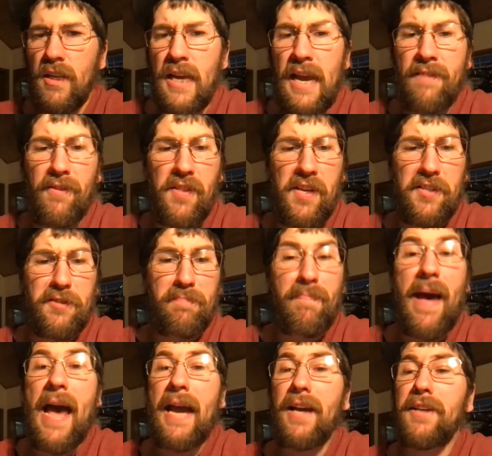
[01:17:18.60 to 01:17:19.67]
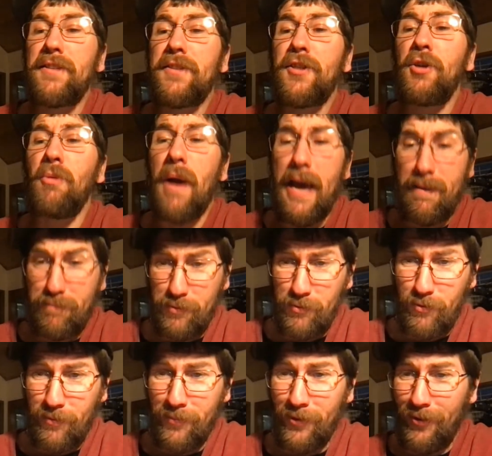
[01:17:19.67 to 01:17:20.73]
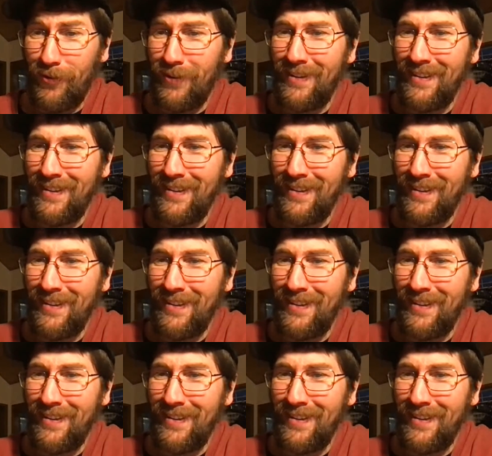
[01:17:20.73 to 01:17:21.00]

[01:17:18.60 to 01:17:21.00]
everything's back to abnormal.